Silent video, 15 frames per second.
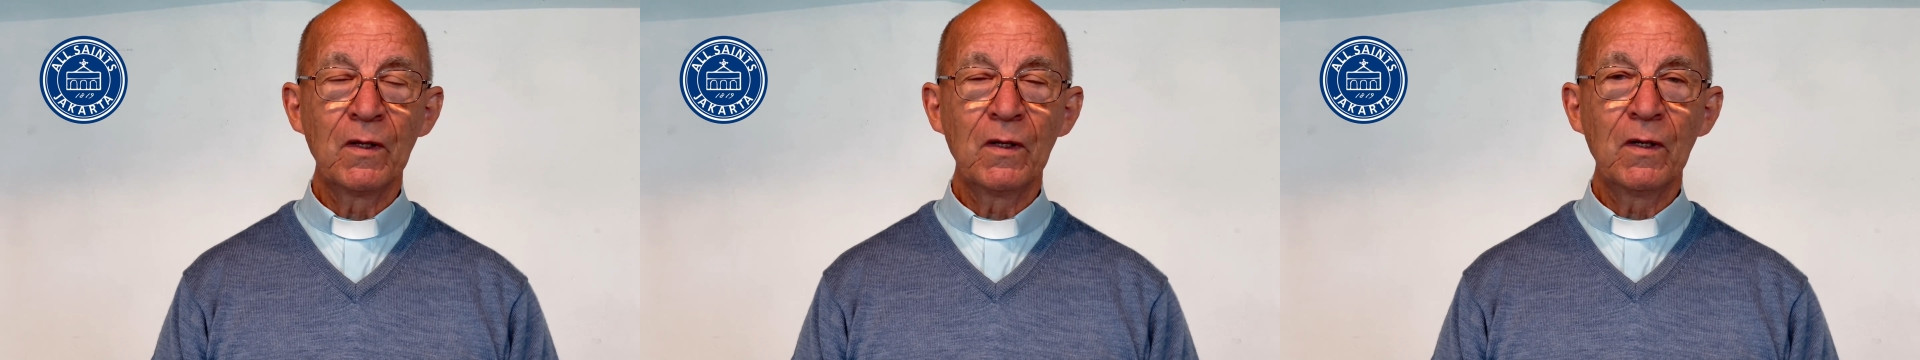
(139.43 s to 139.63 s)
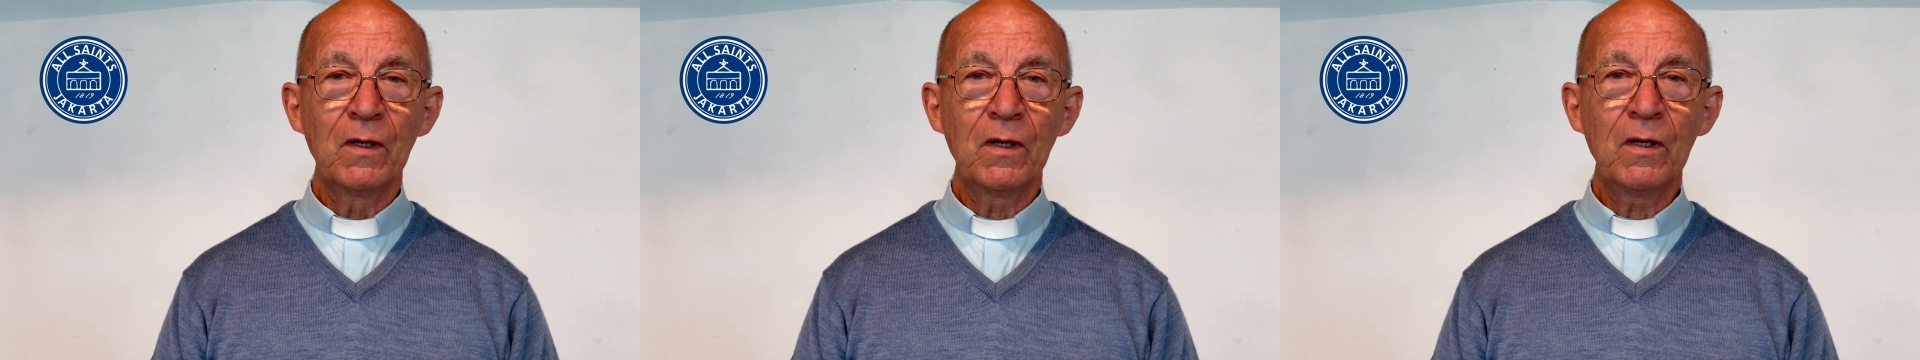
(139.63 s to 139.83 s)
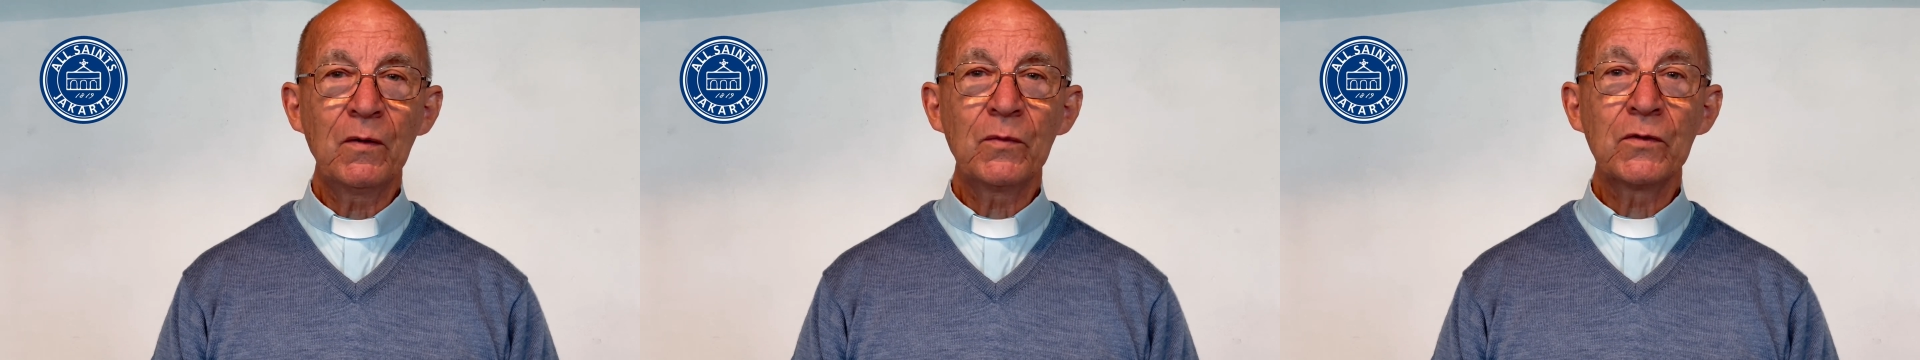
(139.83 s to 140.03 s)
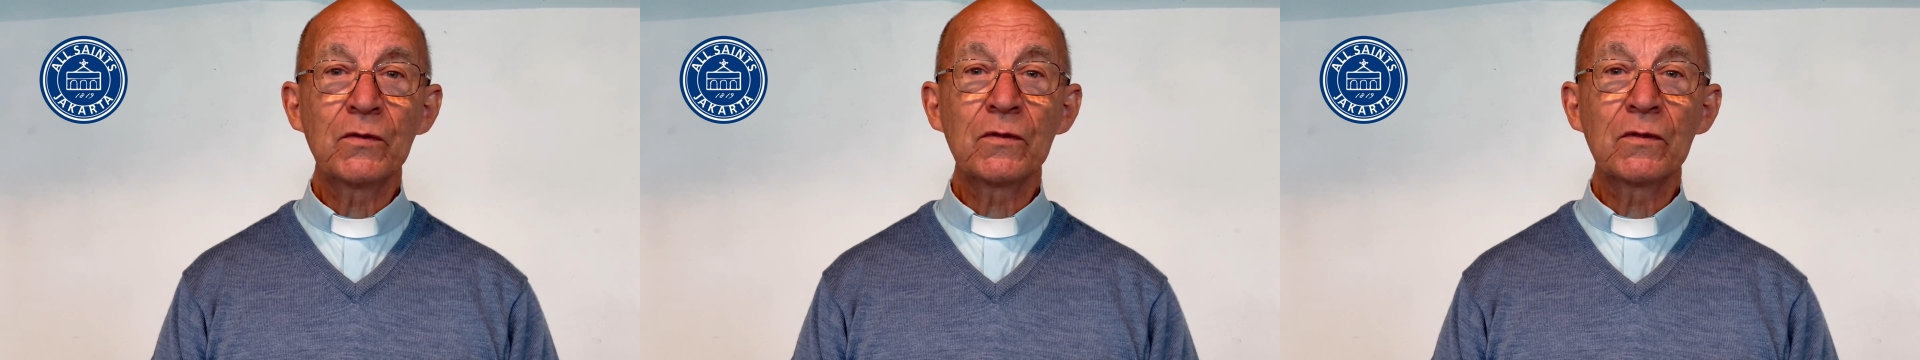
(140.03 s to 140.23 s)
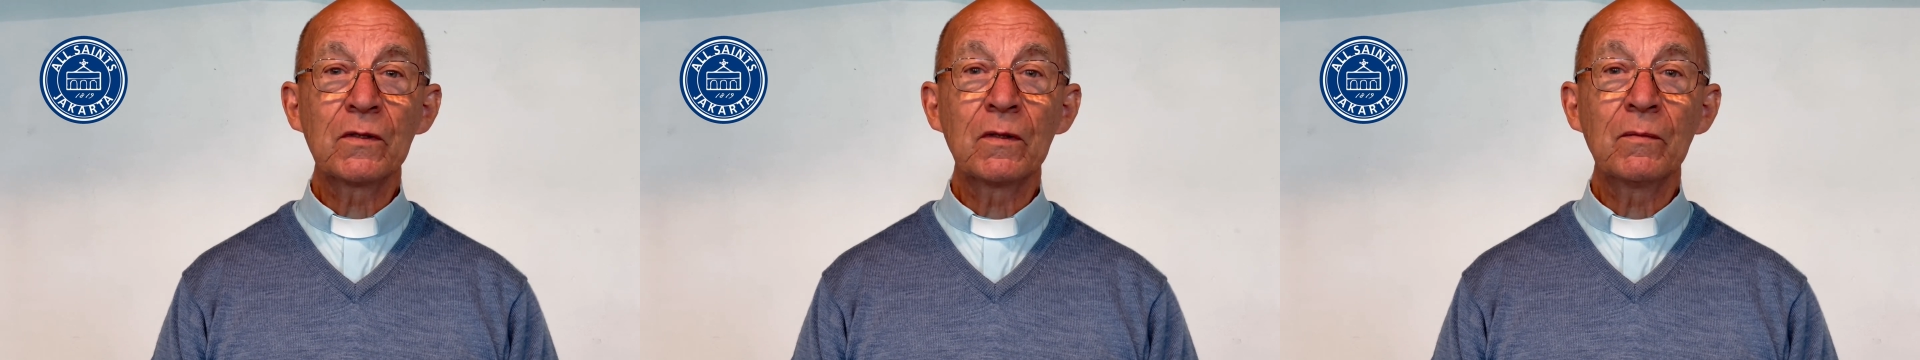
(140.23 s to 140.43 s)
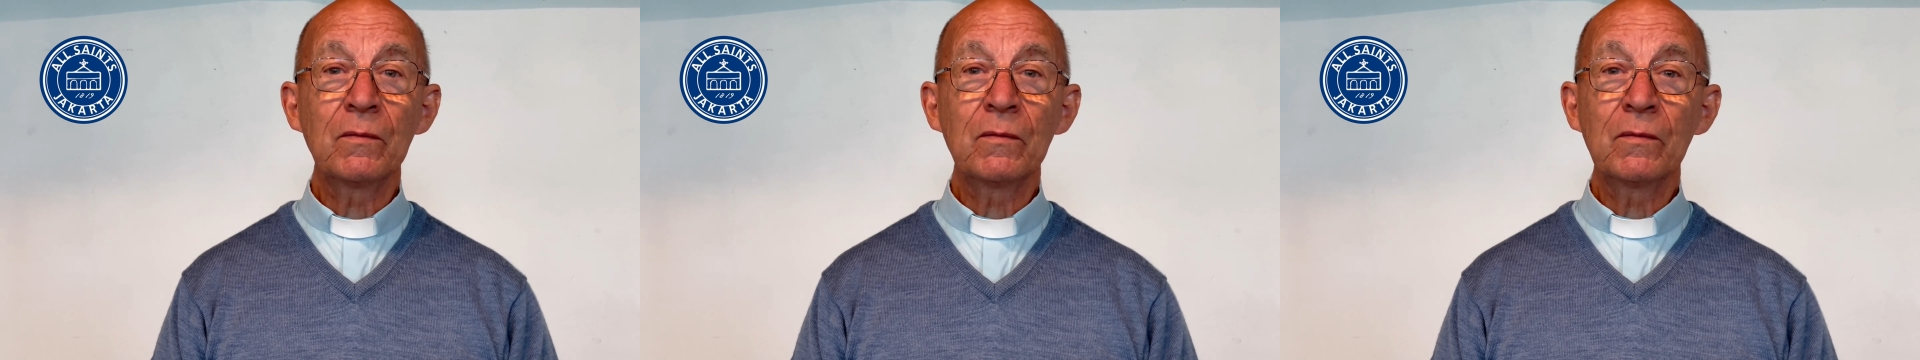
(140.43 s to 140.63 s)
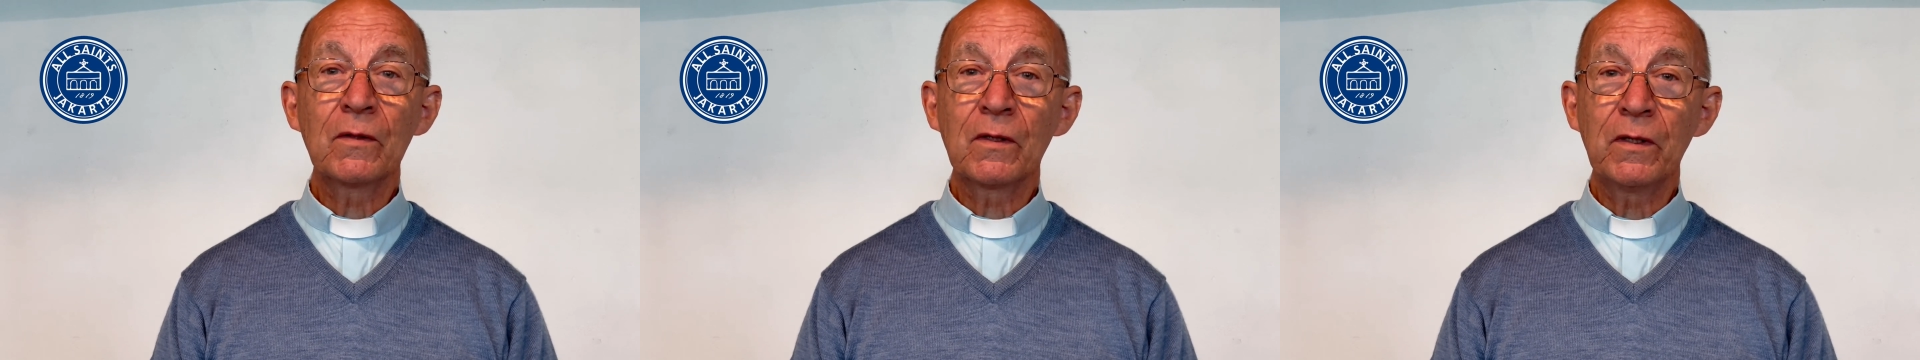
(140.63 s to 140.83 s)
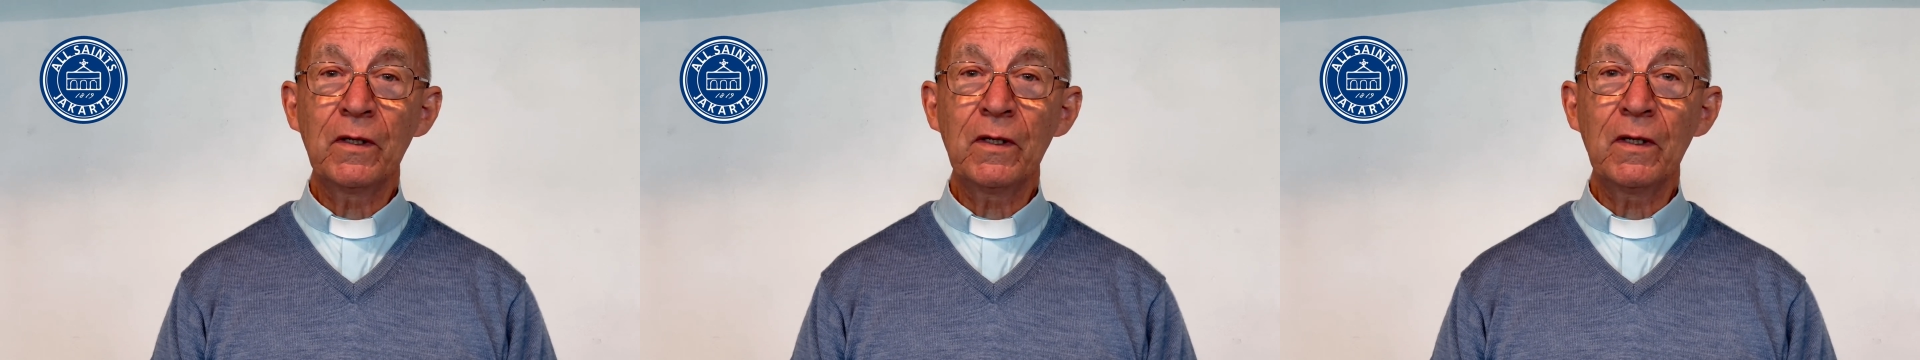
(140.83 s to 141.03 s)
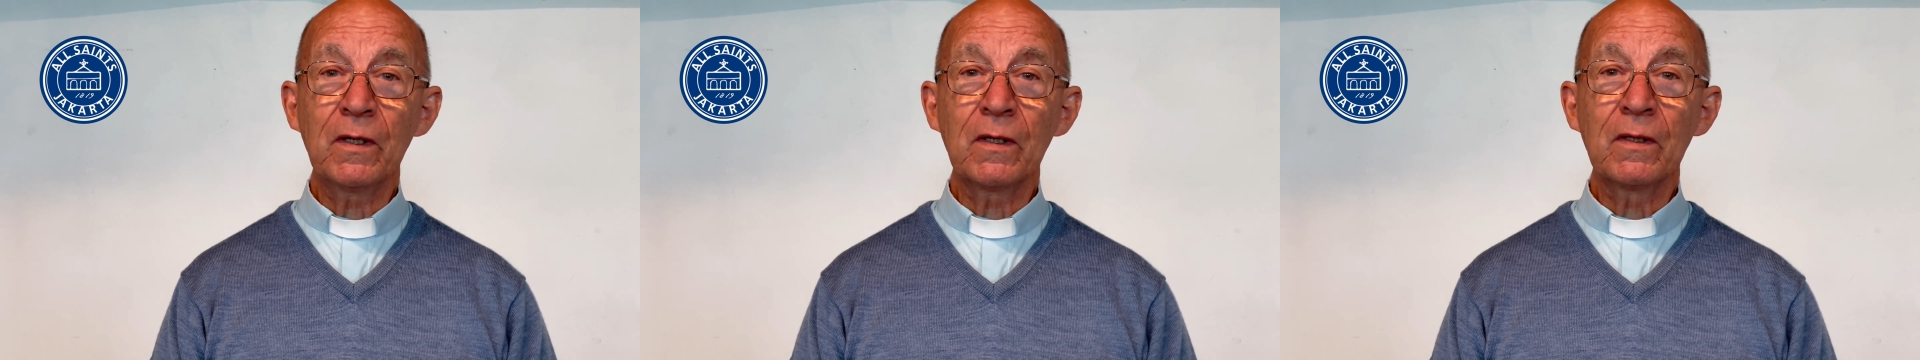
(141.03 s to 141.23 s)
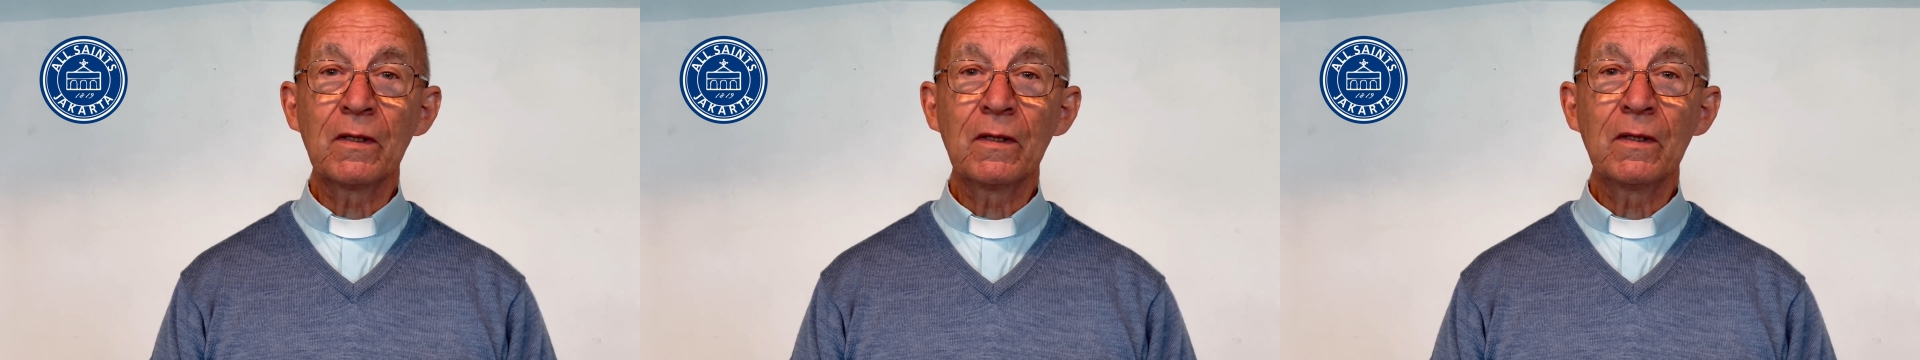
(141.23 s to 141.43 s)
He was clear